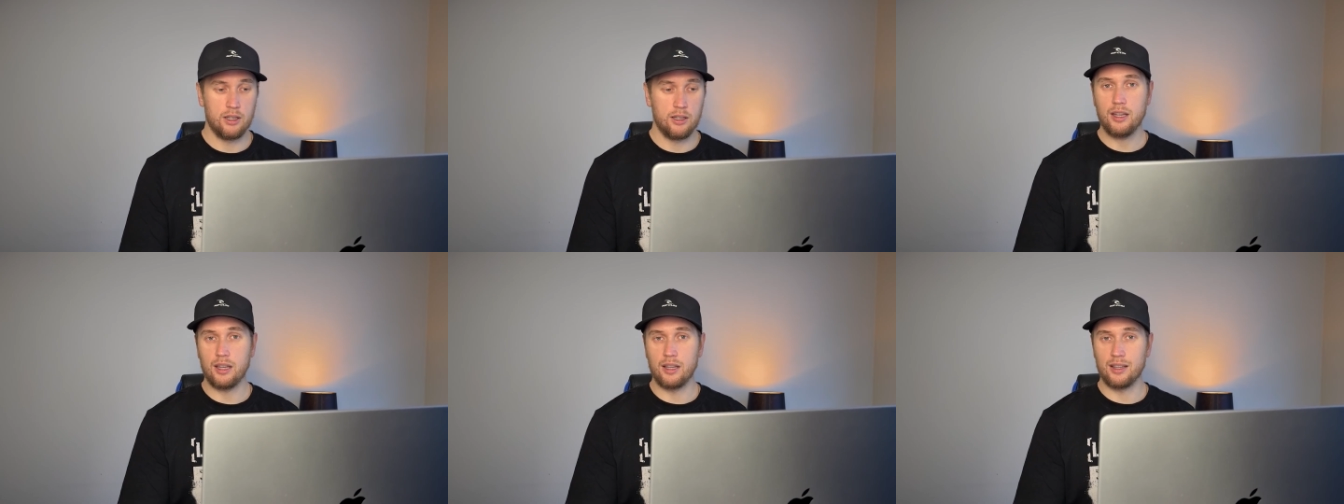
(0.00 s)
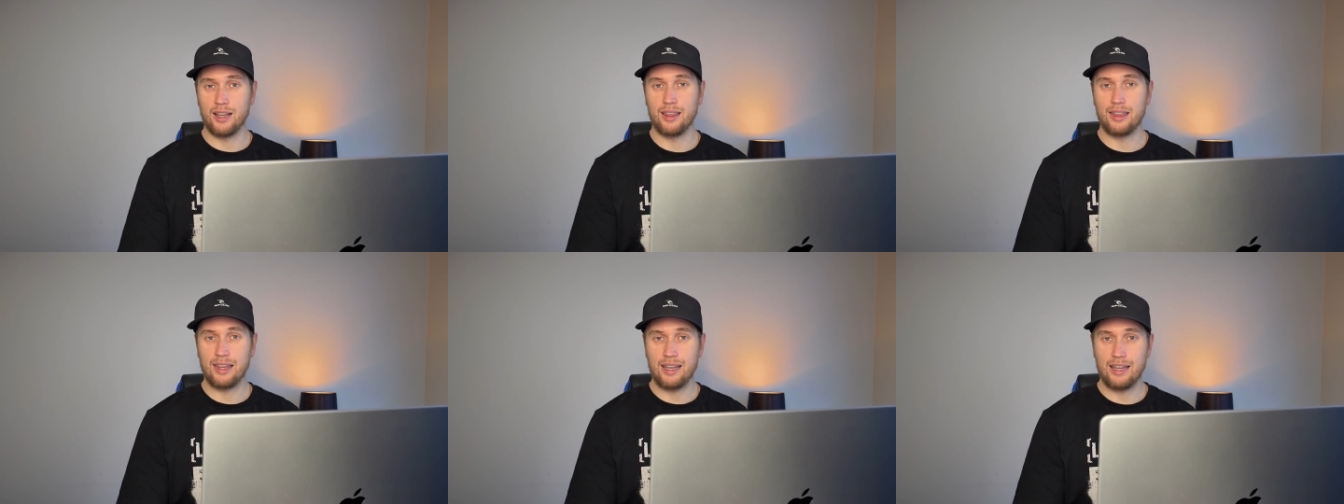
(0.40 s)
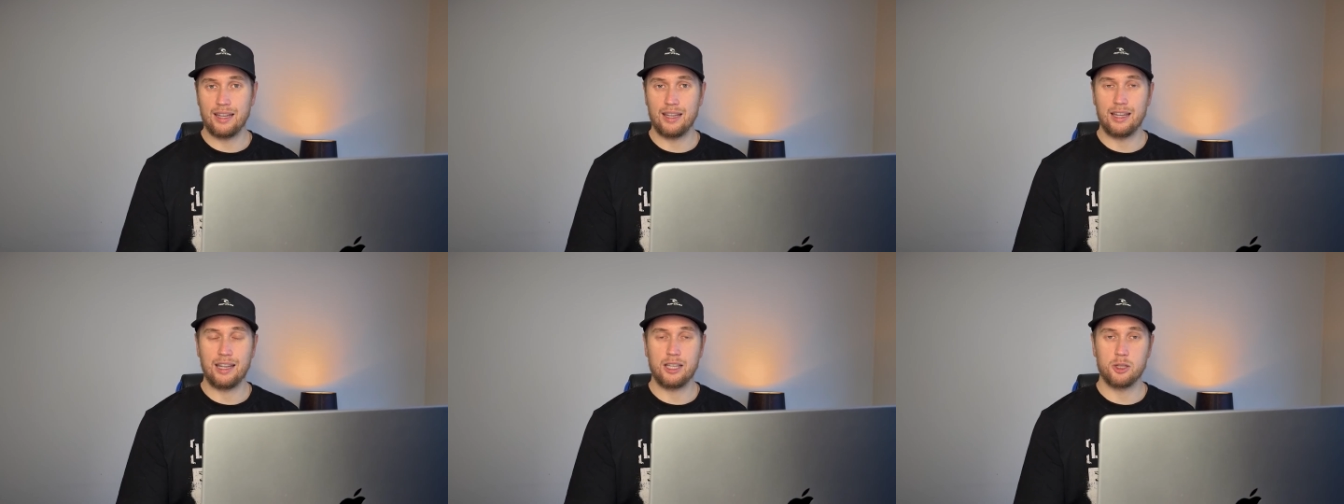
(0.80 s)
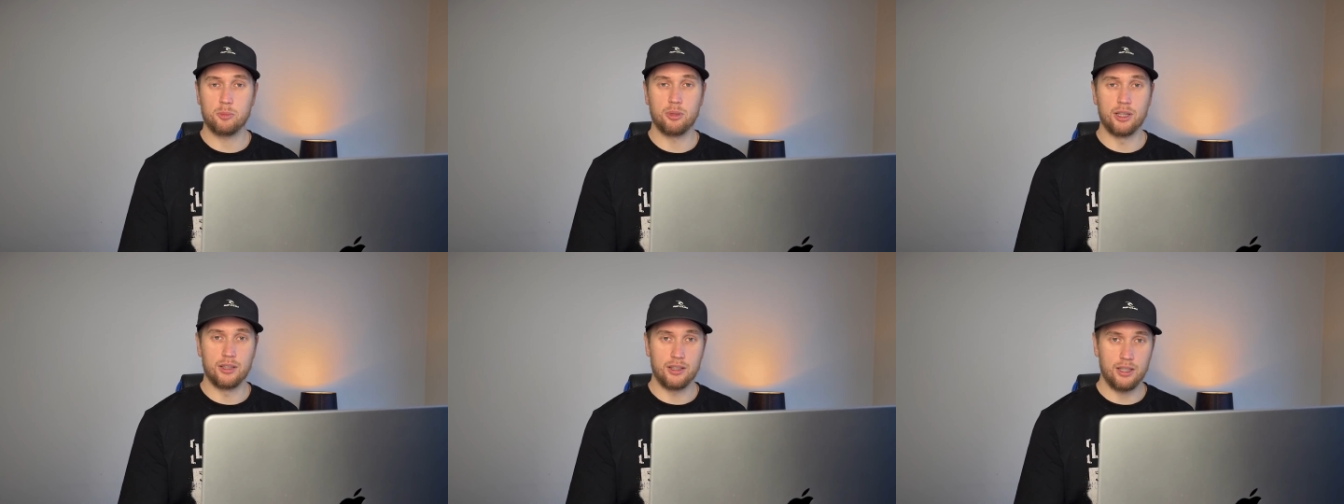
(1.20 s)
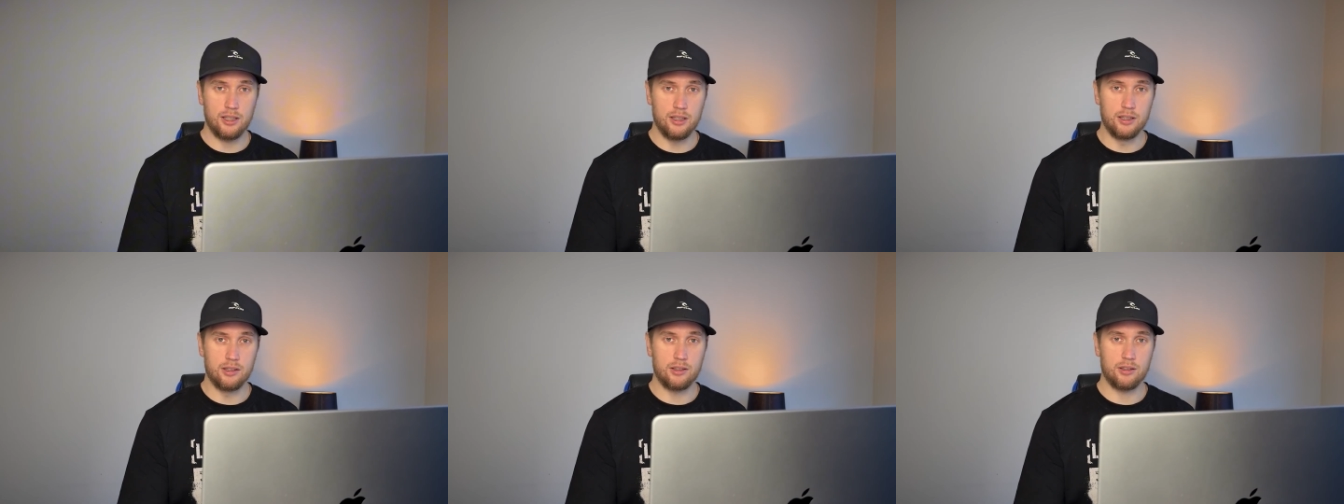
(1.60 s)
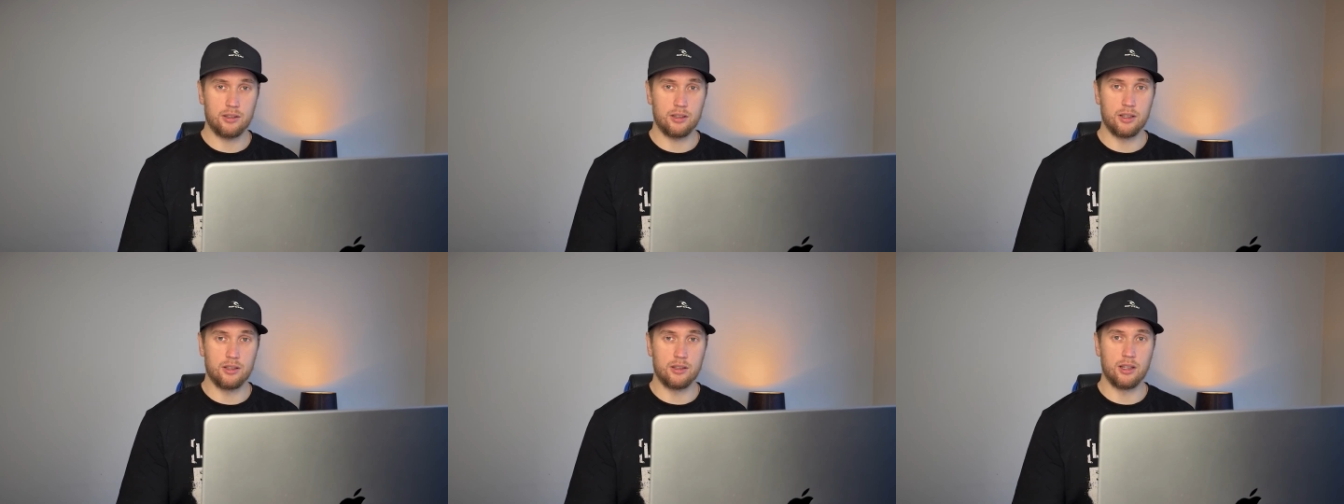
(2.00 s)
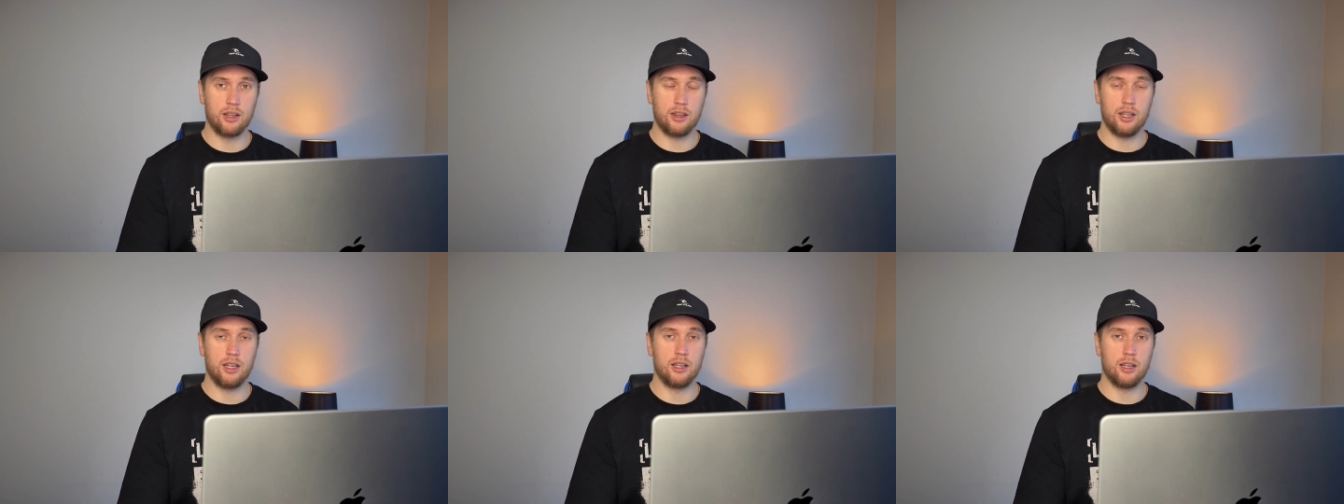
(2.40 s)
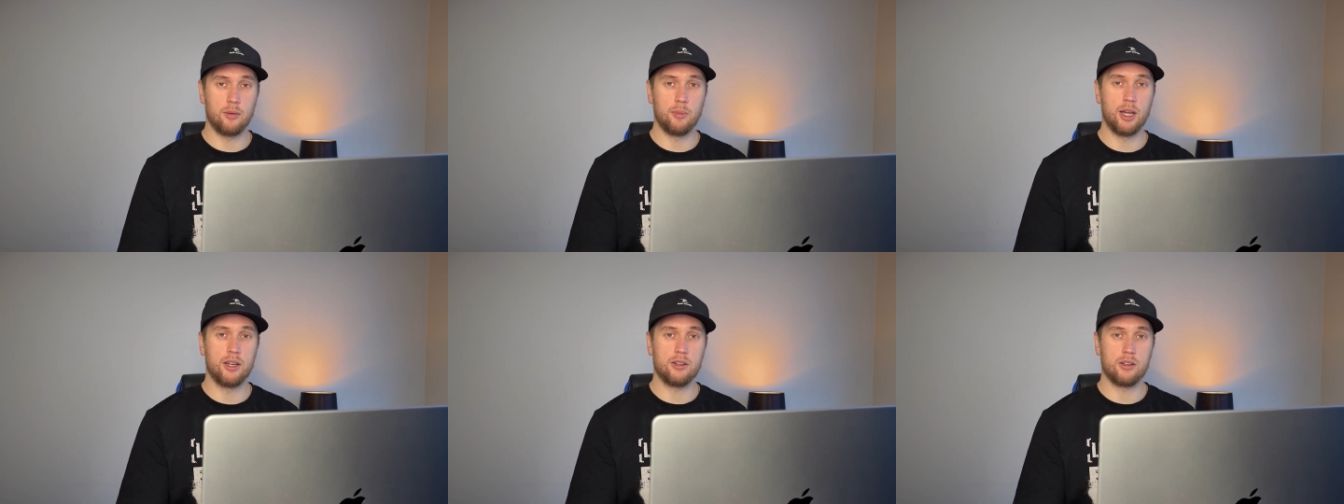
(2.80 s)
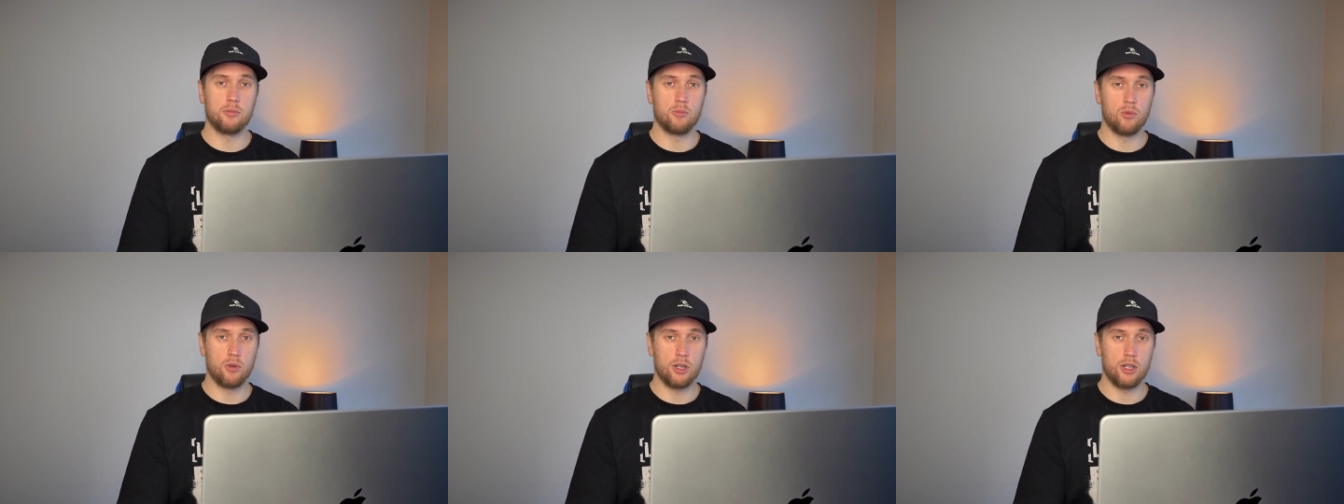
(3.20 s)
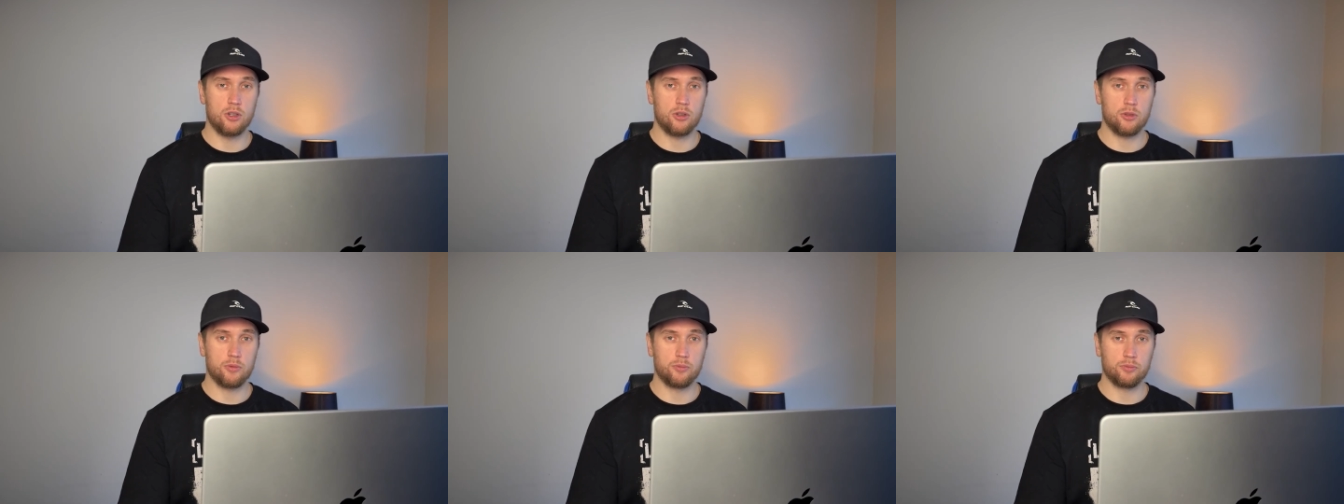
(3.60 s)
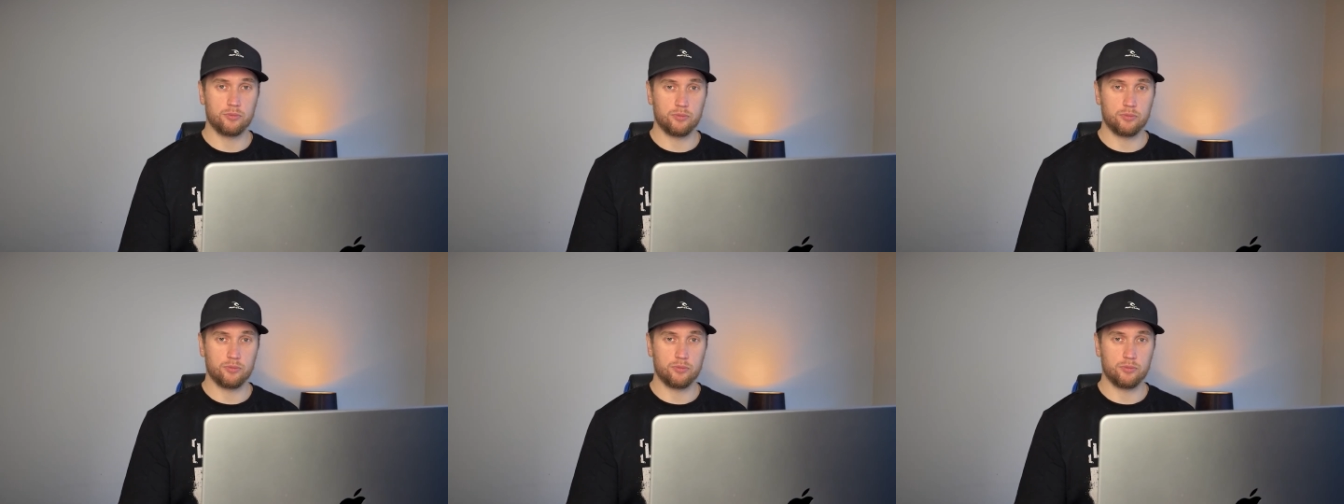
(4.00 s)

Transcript: thinking that their expertise is the thing that makes them rich.